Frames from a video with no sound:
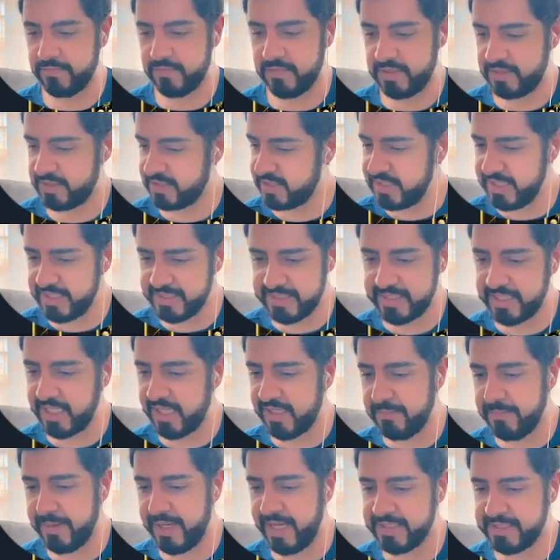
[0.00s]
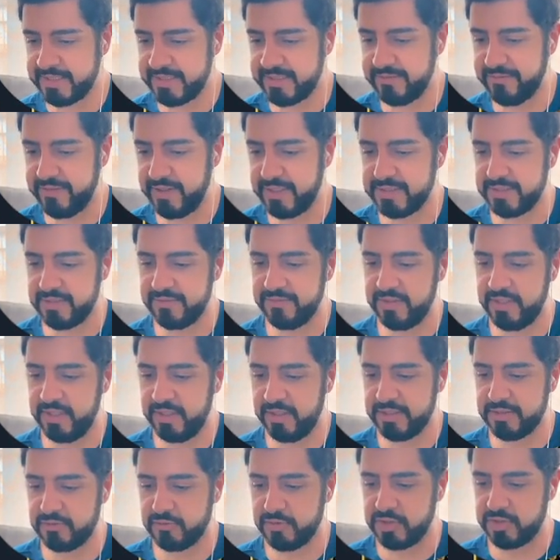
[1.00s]
Still has solid badges defensively,
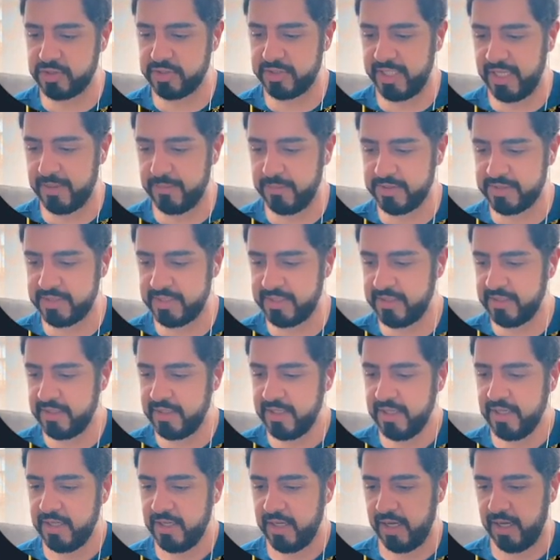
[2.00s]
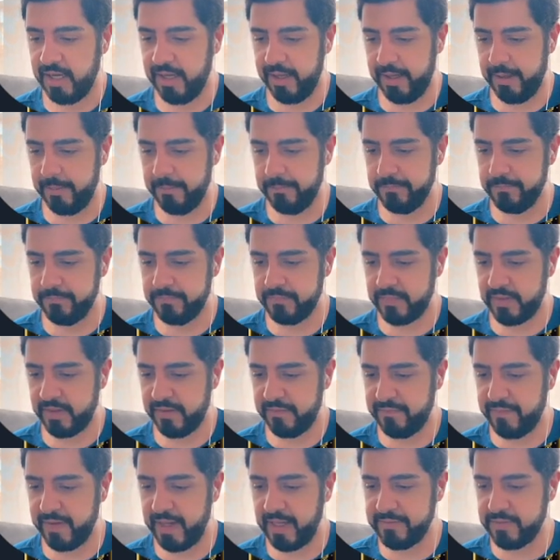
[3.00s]
this Richard Hamilton.
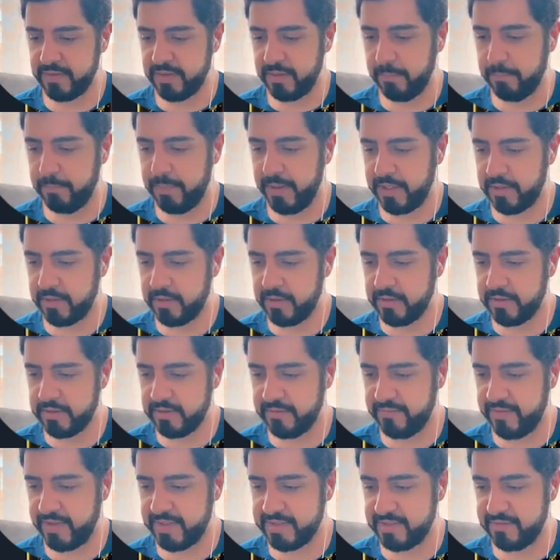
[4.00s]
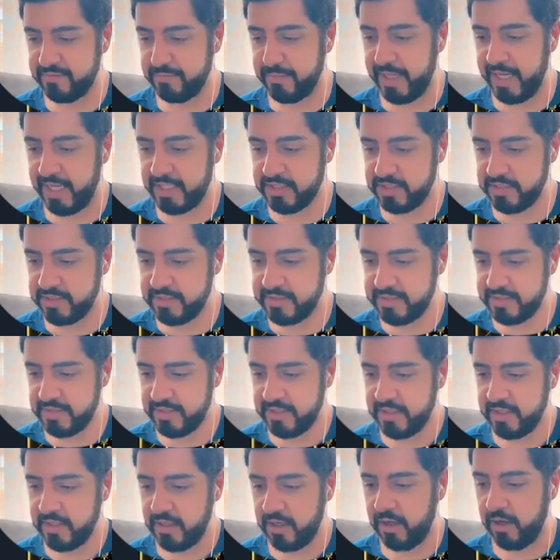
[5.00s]
5 of the better defensive badges
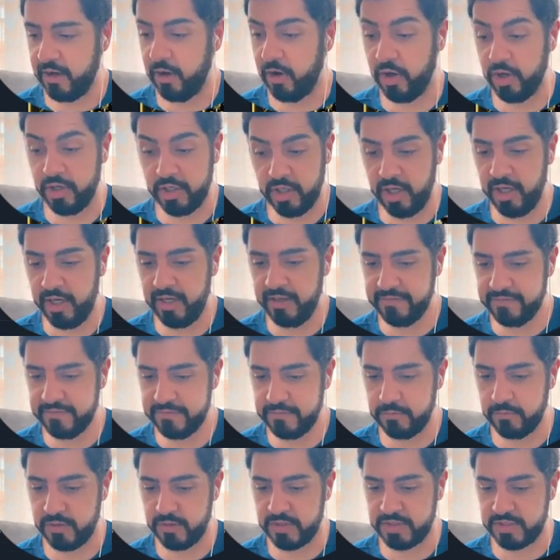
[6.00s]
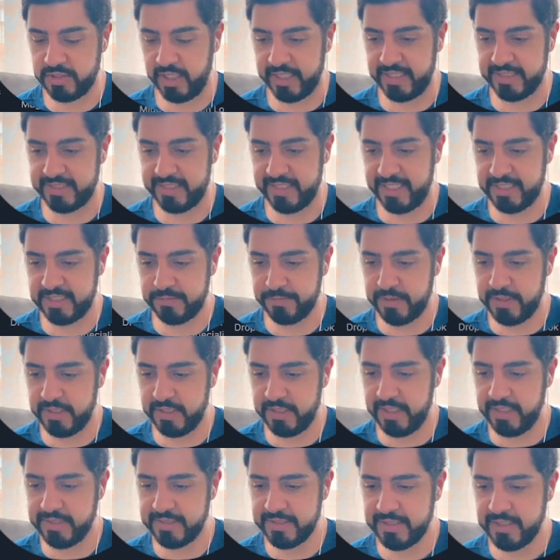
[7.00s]
on Hoff, which I guess that's
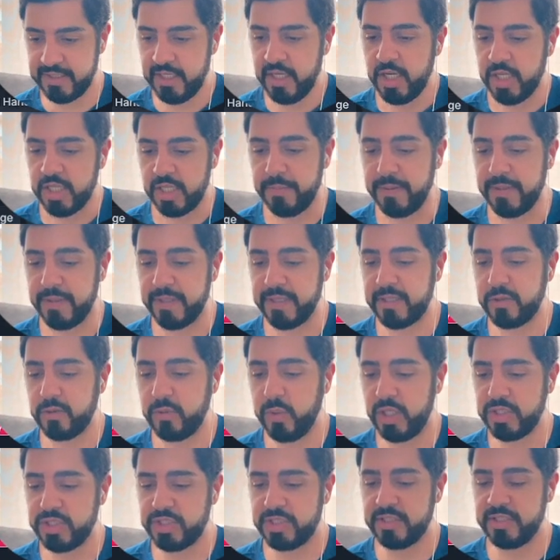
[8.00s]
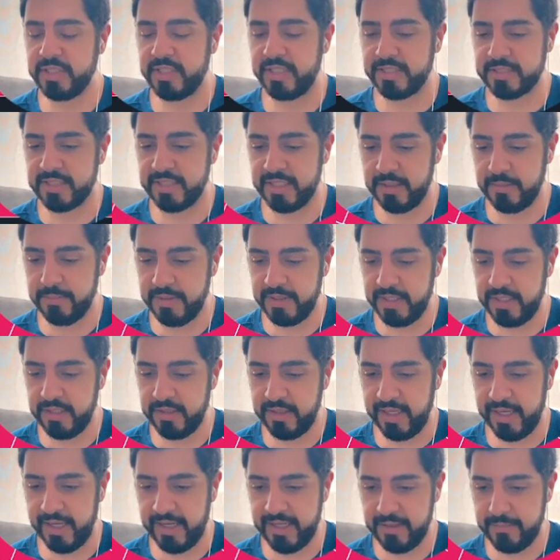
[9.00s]
pretty nice. The big question is going to be
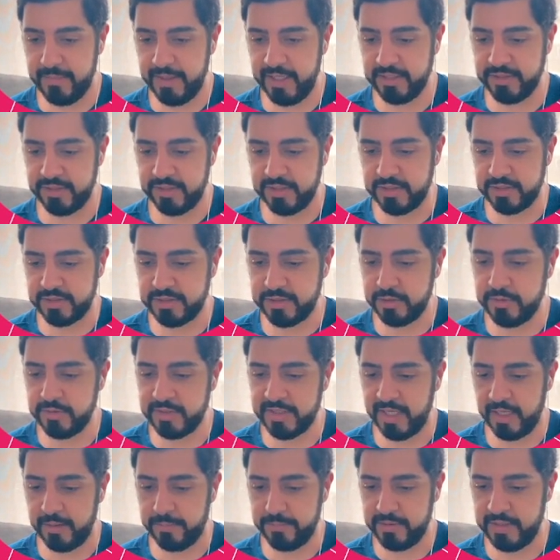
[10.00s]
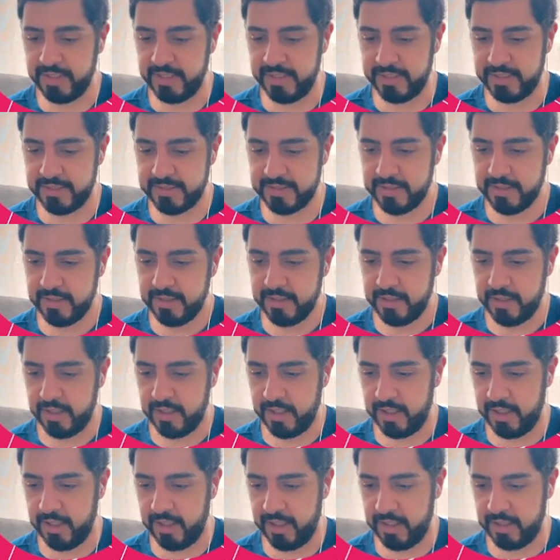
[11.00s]
the animations. 2K, please.
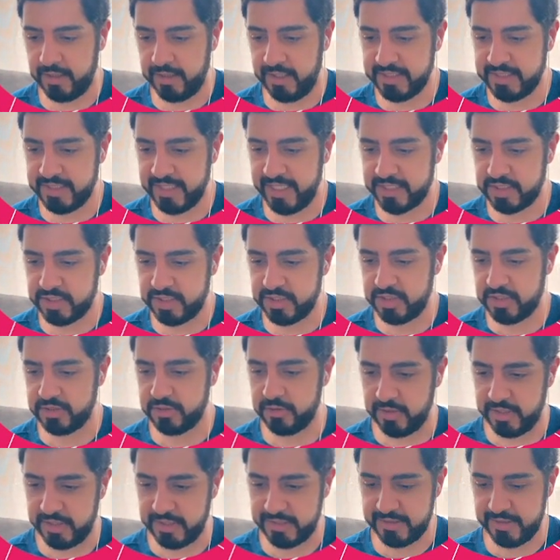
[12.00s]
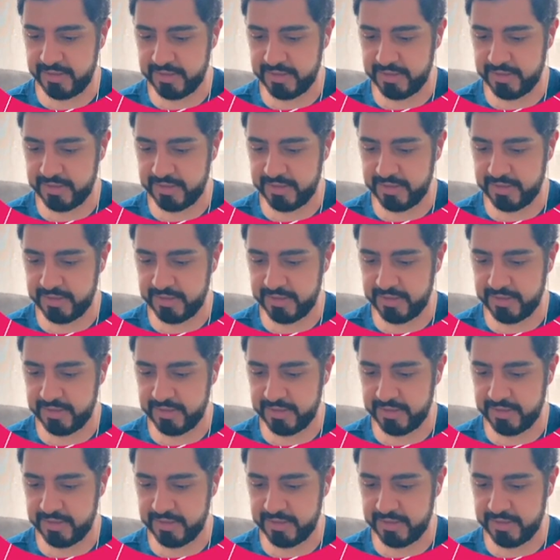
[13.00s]
Let's actually just do this.